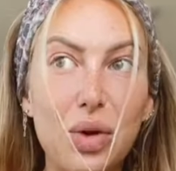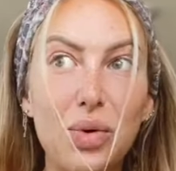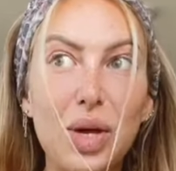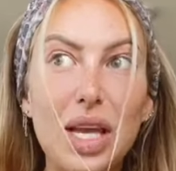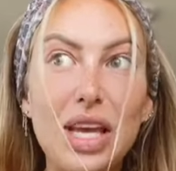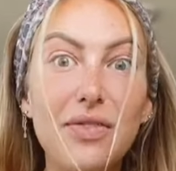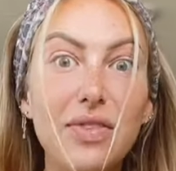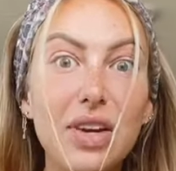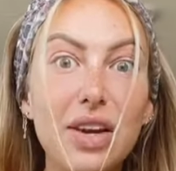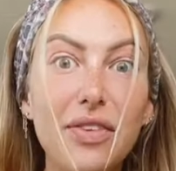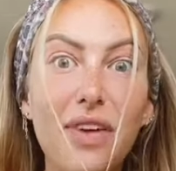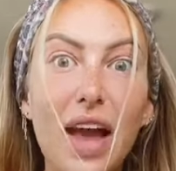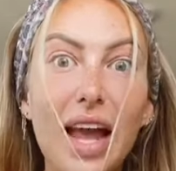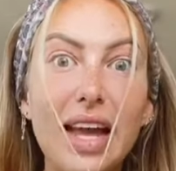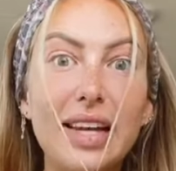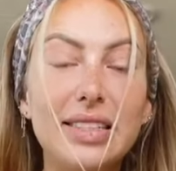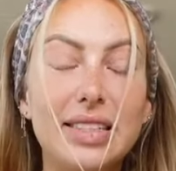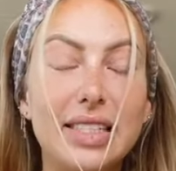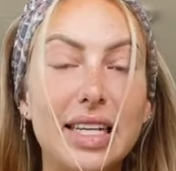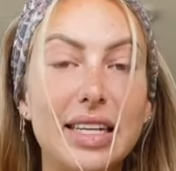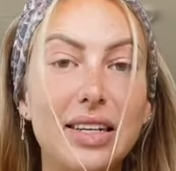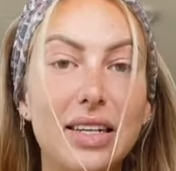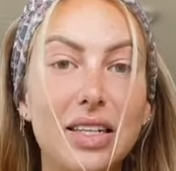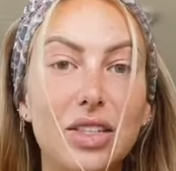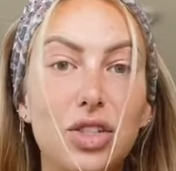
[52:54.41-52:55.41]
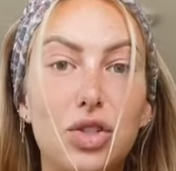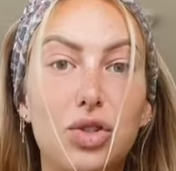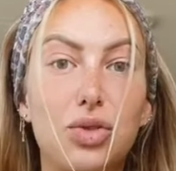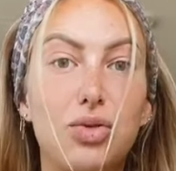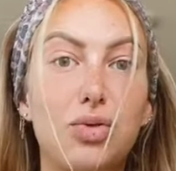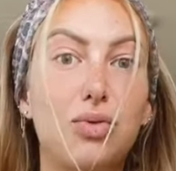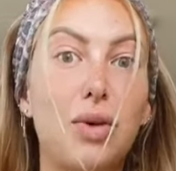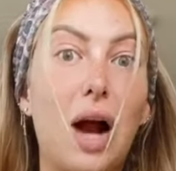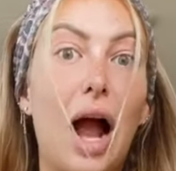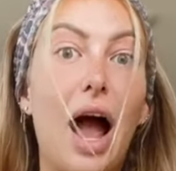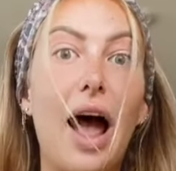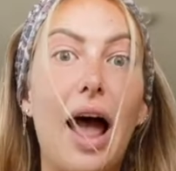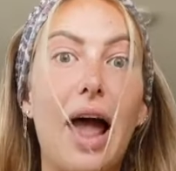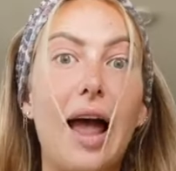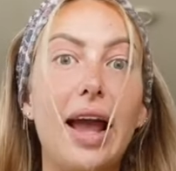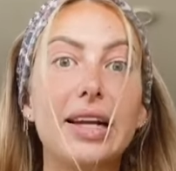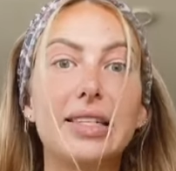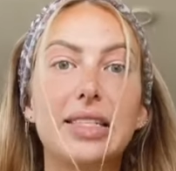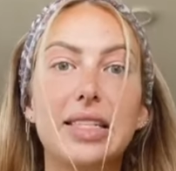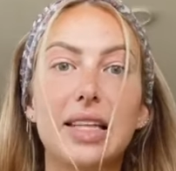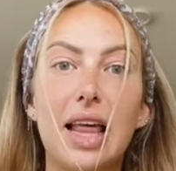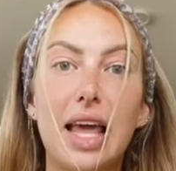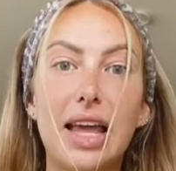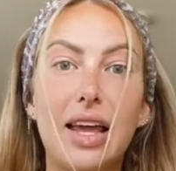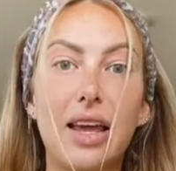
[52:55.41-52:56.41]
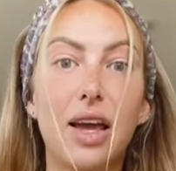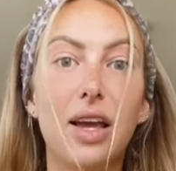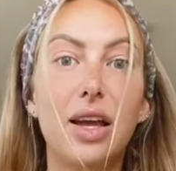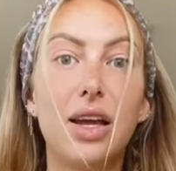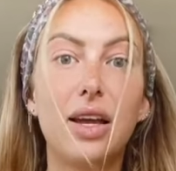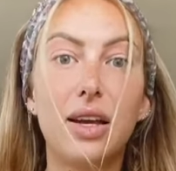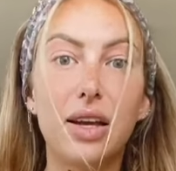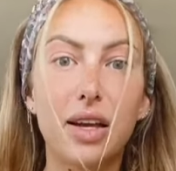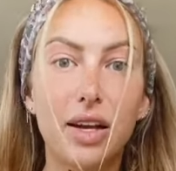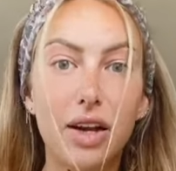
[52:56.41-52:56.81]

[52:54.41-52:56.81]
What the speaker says: So even if I didn't try to like